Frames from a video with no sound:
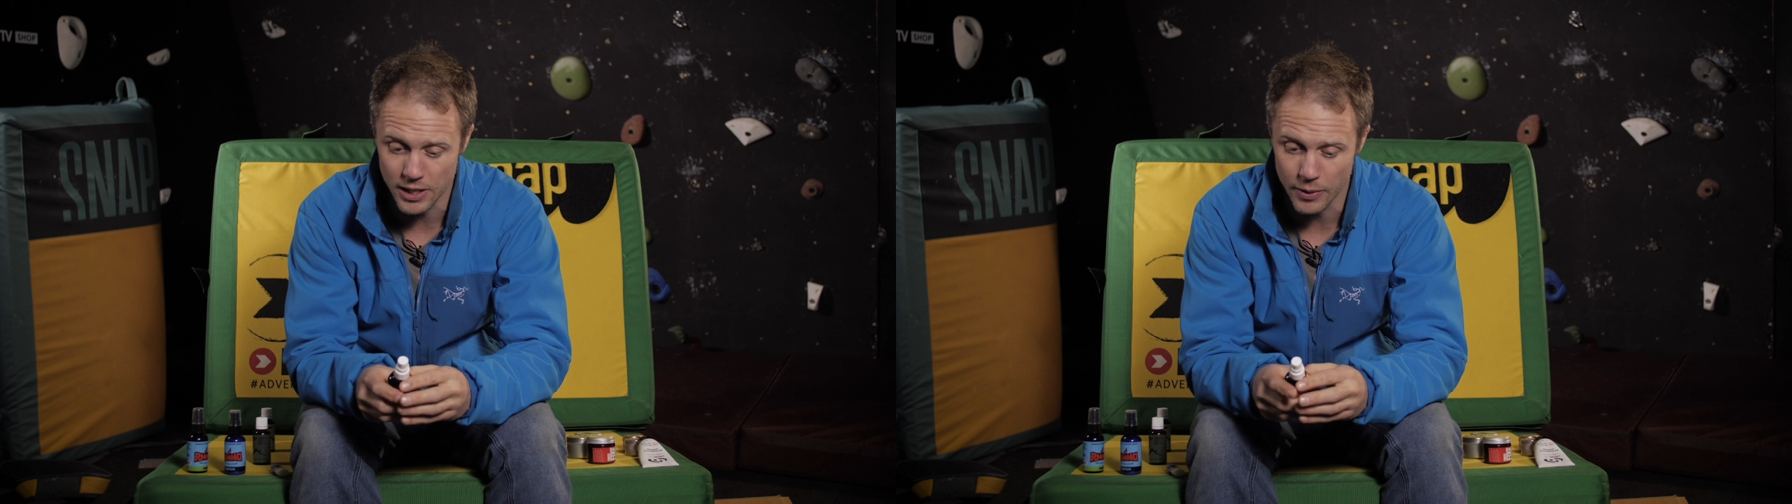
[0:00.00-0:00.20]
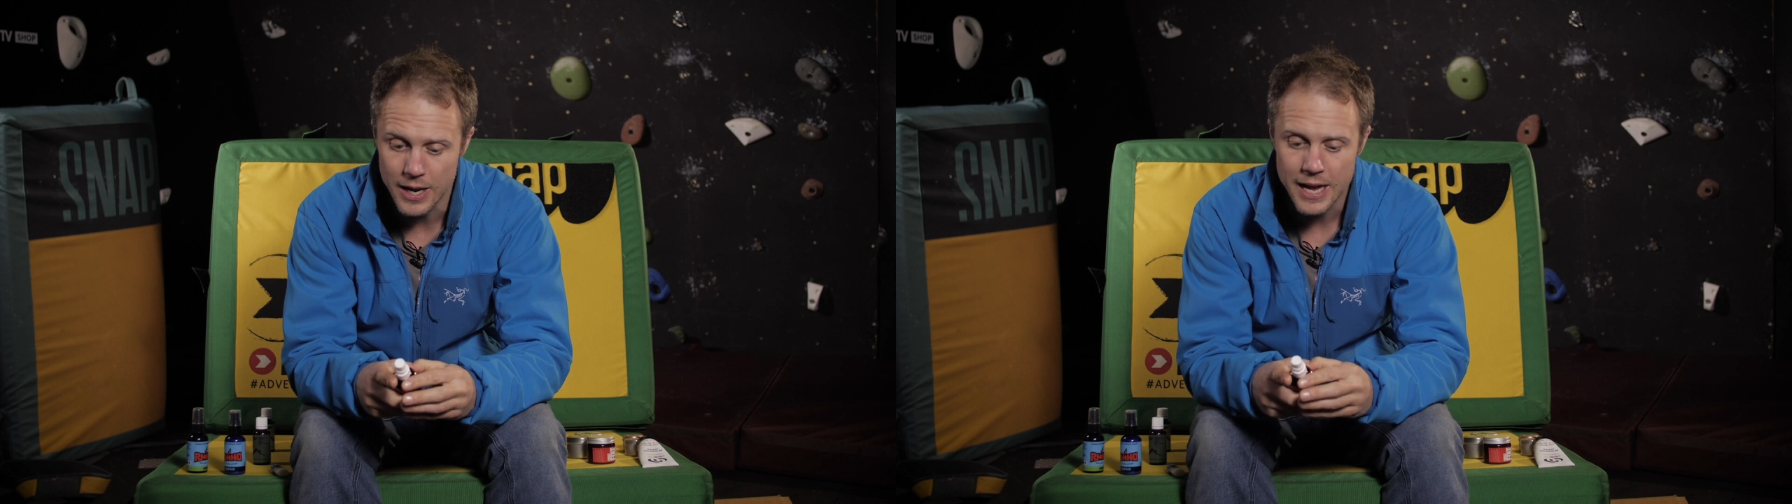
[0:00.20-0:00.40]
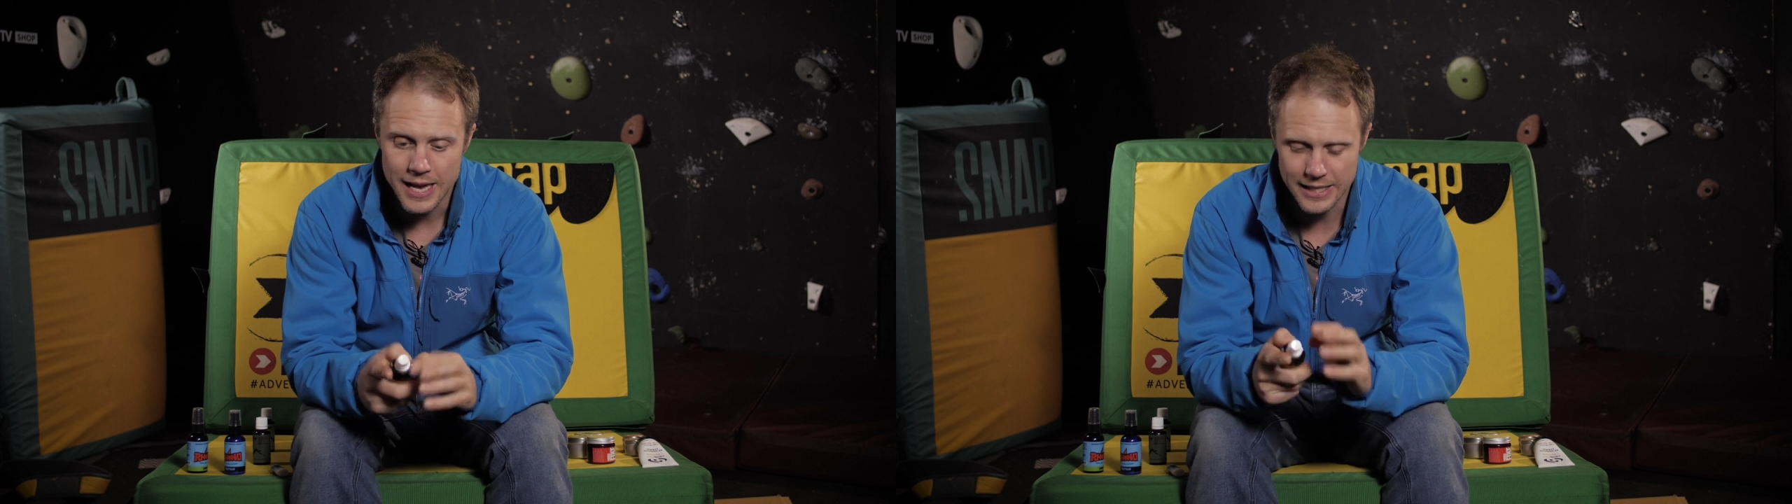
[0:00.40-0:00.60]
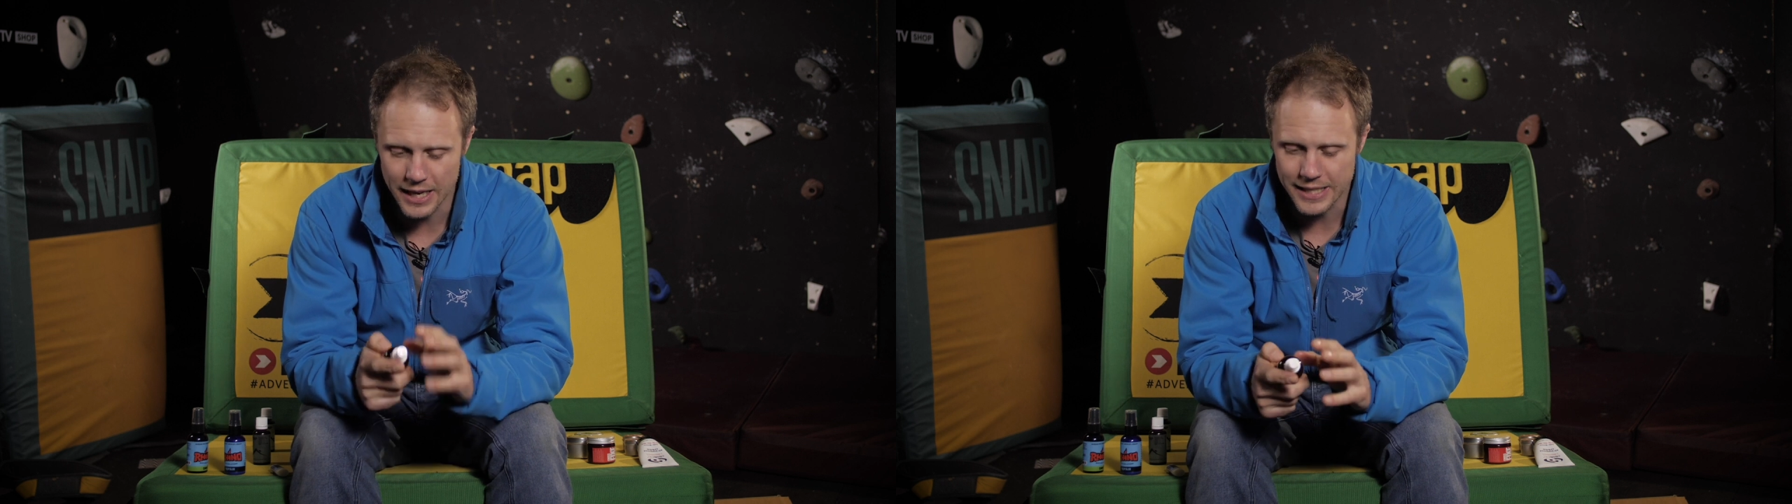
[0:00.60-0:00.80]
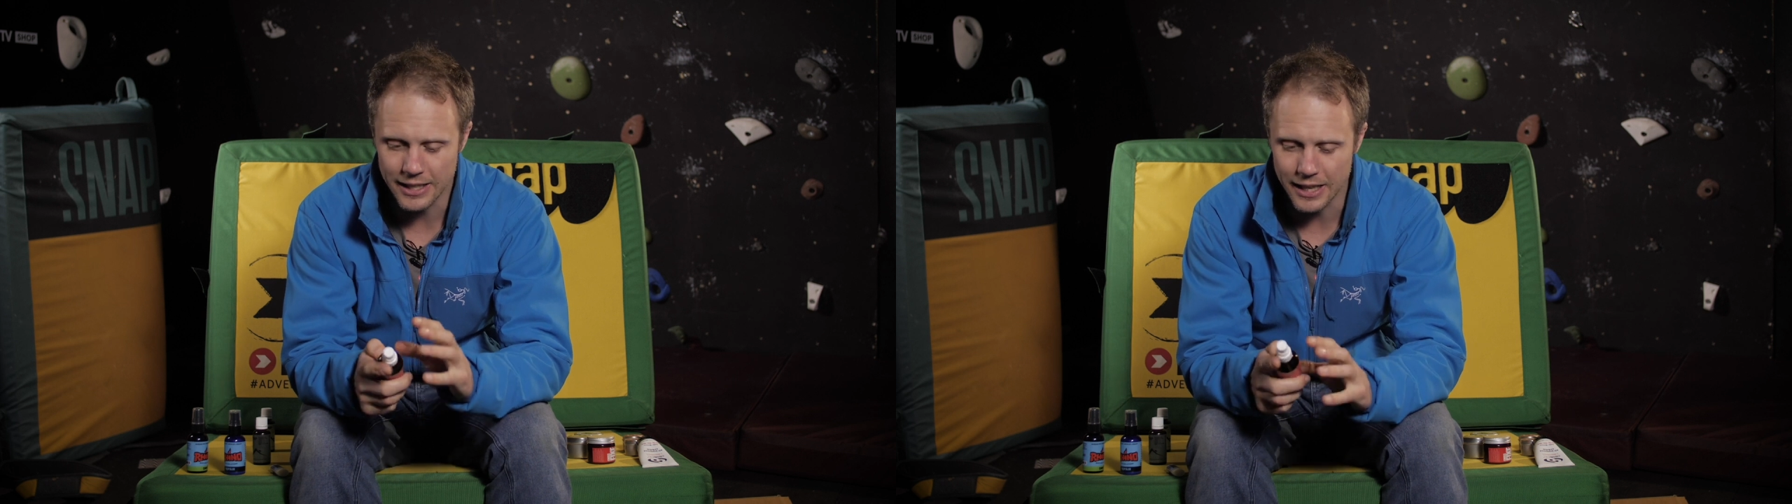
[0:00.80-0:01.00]
So it's a
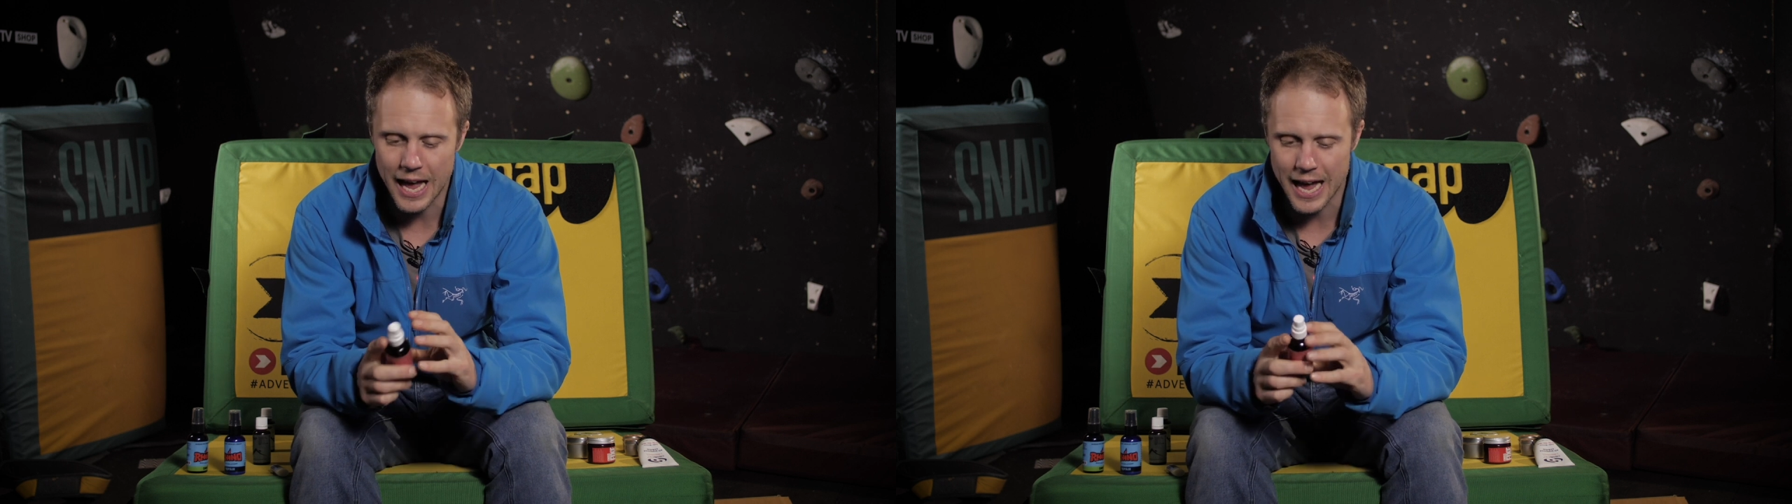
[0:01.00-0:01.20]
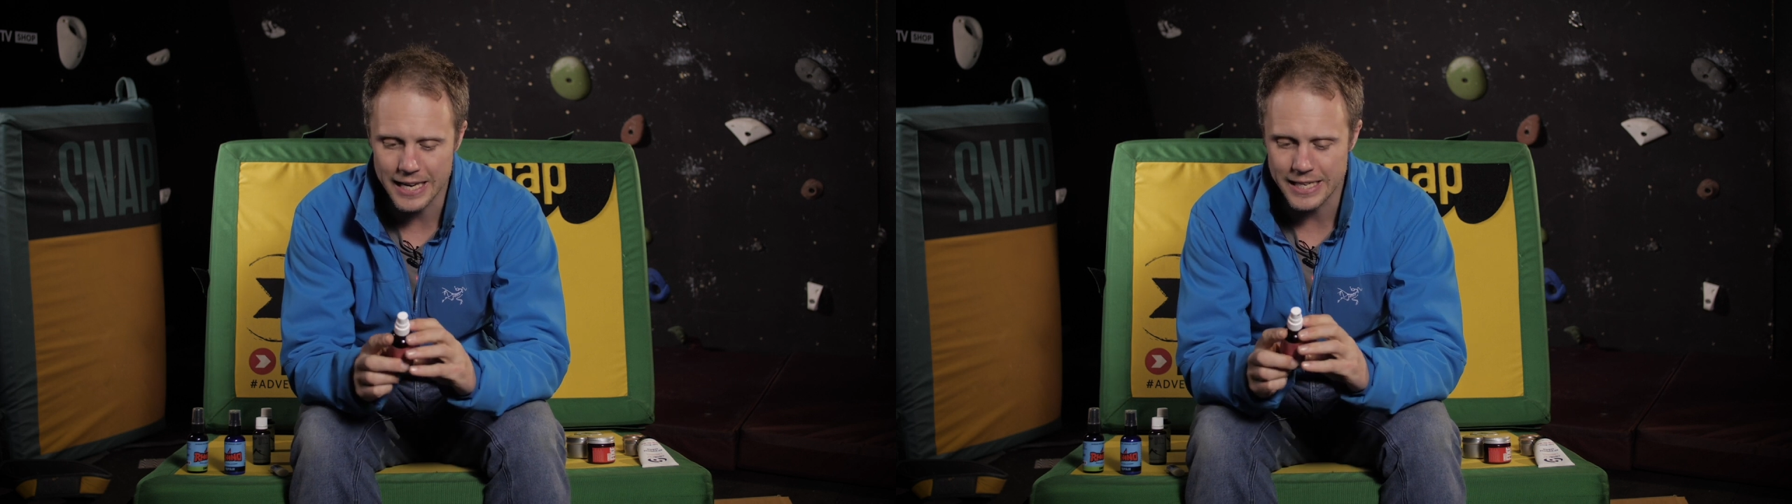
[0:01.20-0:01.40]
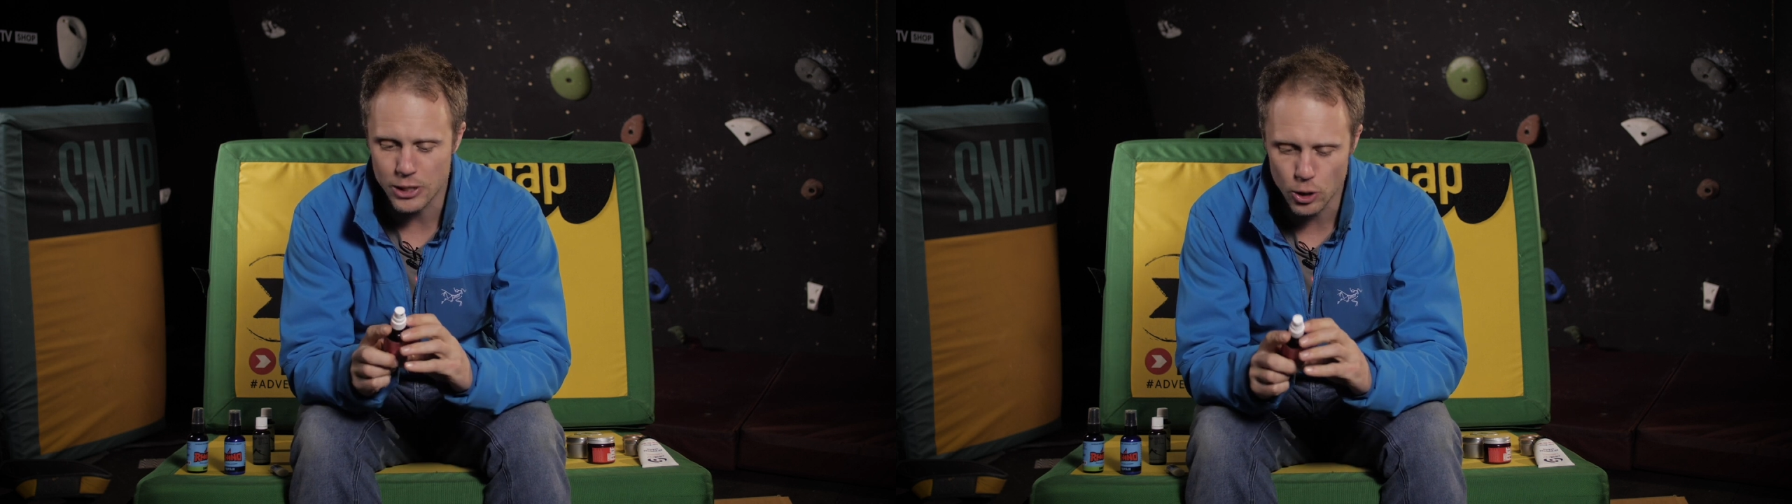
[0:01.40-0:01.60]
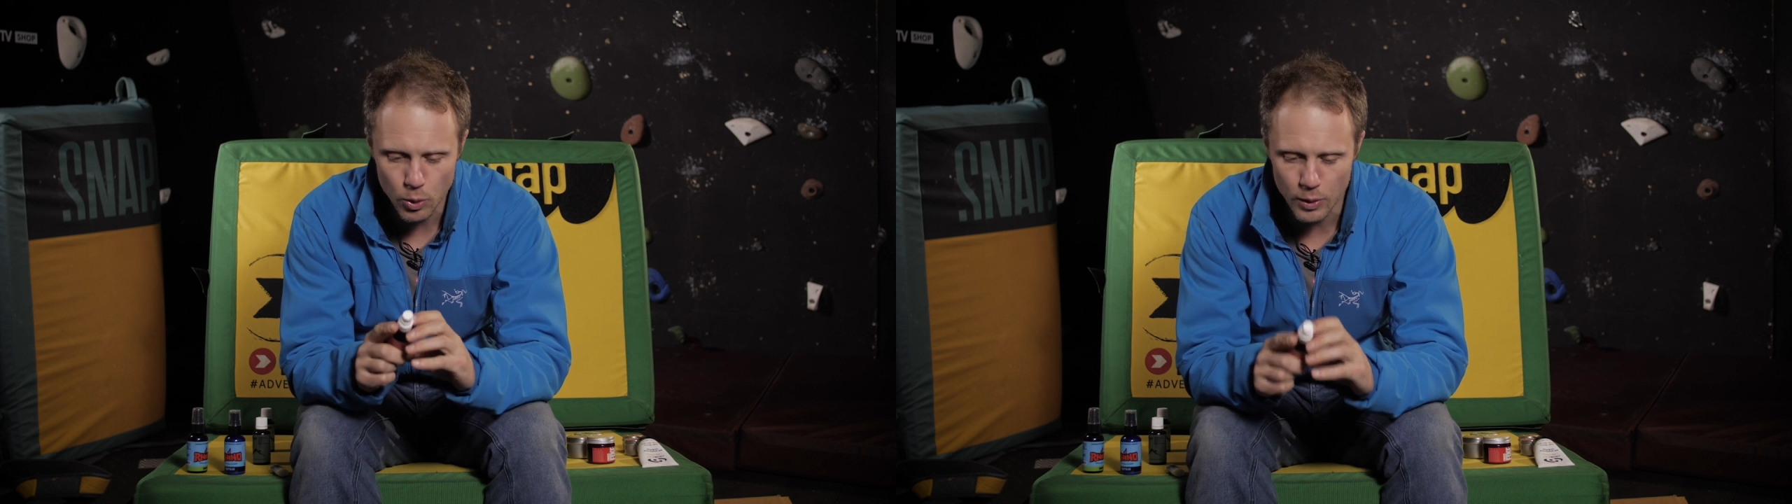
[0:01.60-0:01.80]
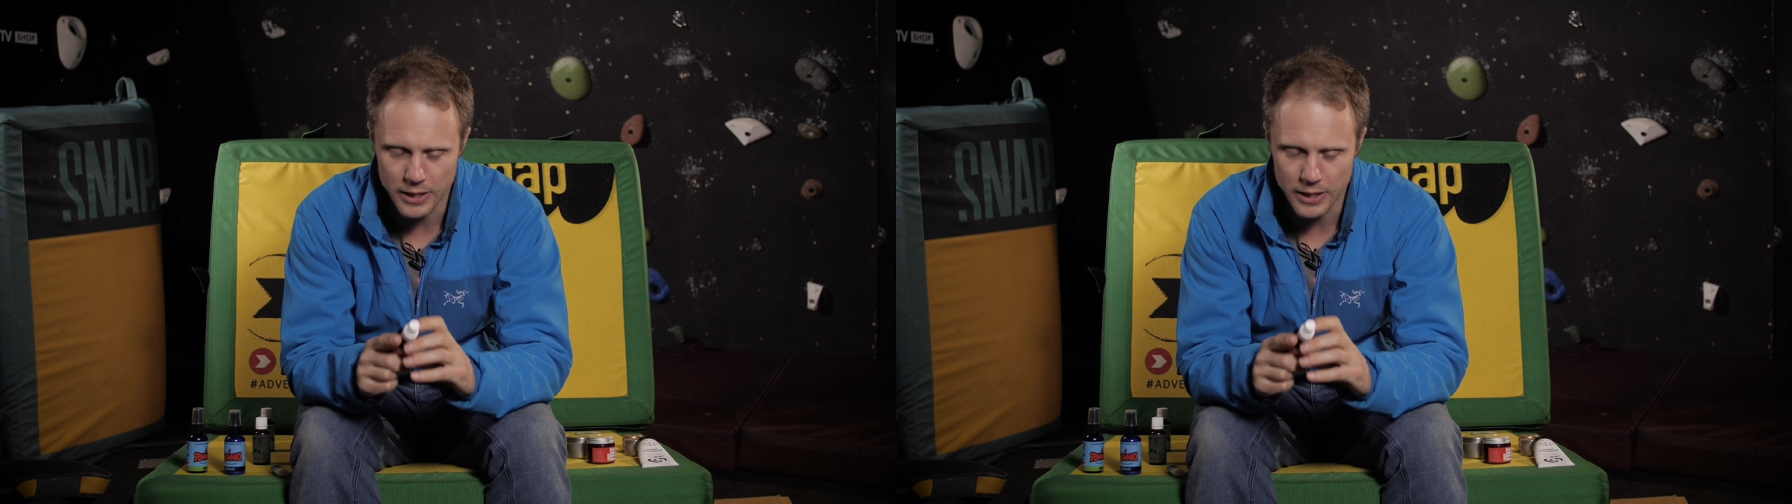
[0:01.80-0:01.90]
nice little handy tool